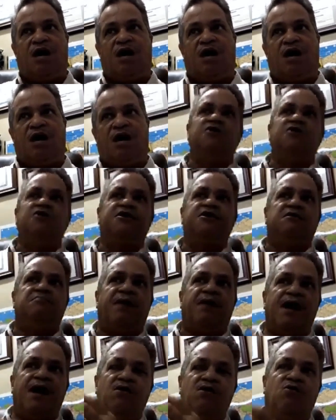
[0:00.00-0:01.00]
so they could
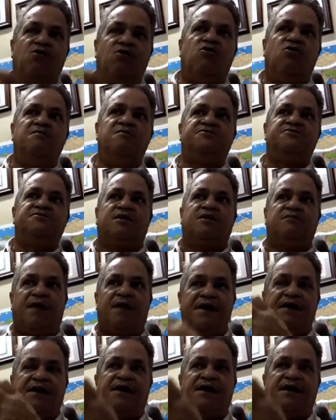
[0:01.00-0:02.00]
buy homes, they could buy
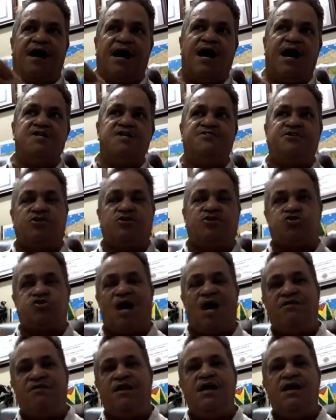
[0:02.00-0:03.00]
the cars, they could
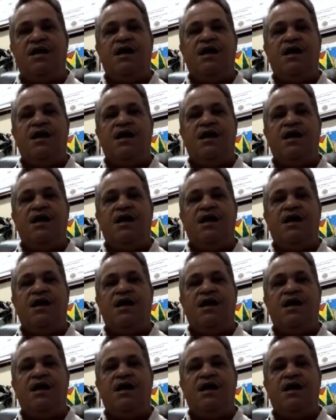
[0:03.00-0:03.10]
travel,